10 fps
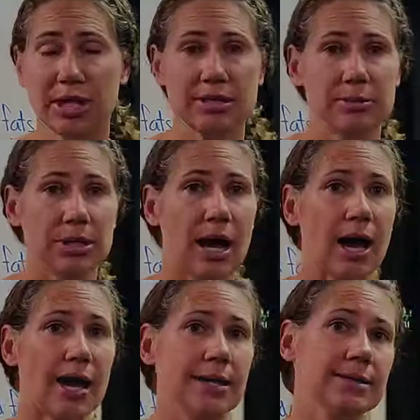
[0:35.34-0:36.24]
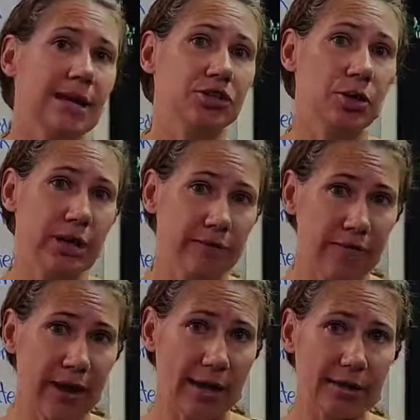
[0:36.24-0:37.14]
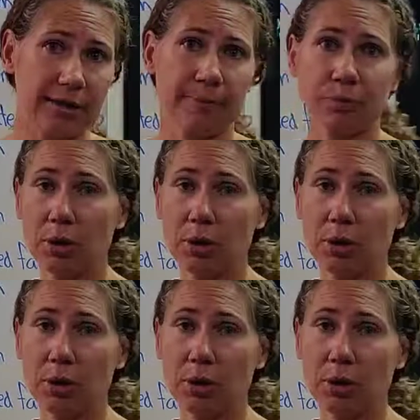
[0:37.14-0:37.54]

tend to be high in saturated fats.